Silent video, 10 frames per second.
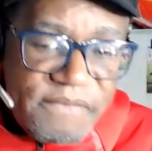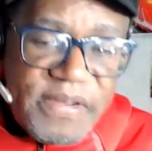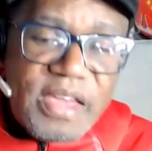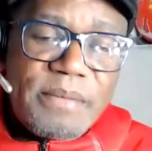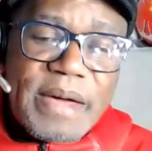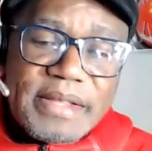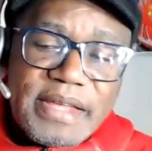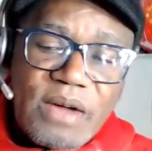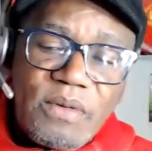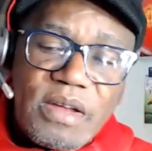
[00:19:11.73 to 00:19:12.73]
Think about
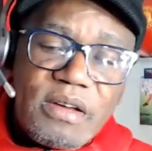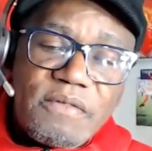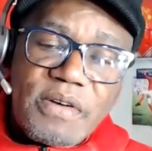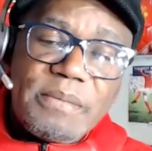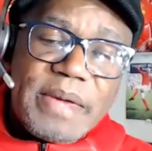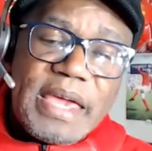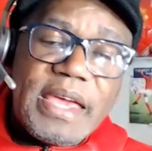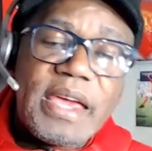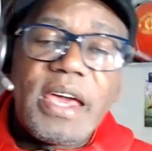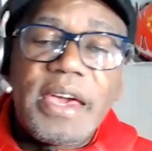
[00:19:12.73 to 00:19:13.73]
that one. From
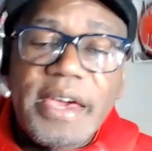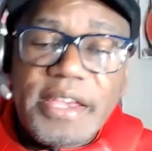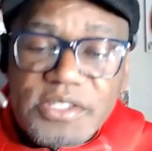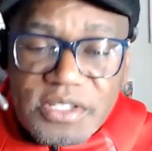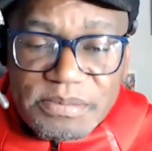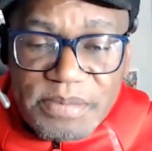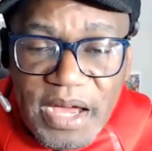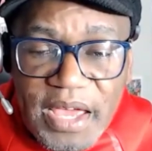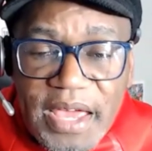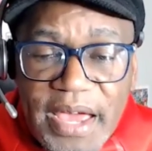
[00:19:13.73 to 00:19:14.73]
me, it's
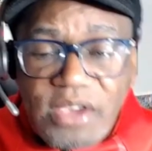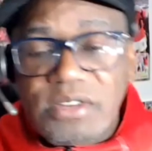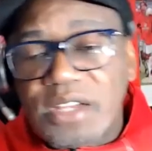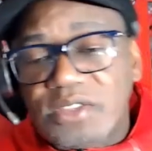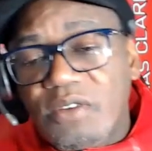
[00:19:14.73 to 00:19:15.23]
goodbye and good night.